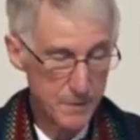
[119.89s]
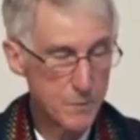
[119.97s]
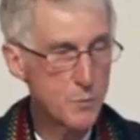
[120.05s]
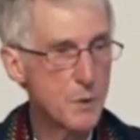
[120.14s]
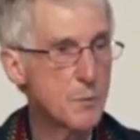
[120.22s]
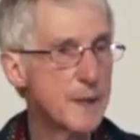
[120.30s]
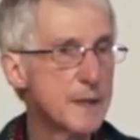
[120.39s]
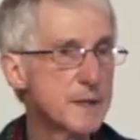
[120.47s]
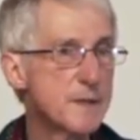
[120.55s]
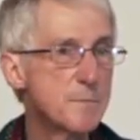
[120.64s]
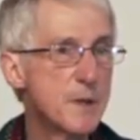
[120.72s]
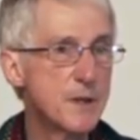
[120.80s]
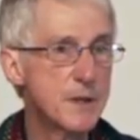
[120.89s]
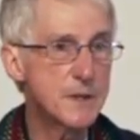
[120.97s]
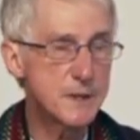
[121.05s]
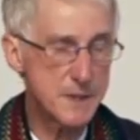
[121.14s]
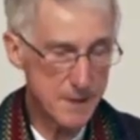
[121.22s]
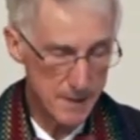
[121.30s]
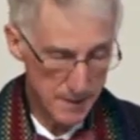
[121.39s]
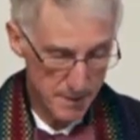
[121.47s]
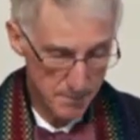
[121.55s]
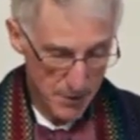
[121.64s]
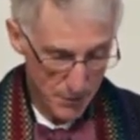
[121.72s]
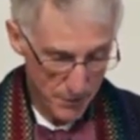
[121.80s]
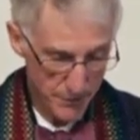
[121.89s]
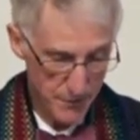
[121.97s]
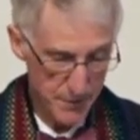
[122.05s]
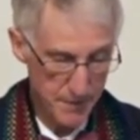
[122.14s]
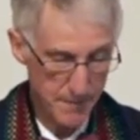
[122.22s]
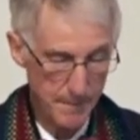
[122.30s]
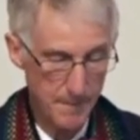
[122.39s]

When we experience the beautiful,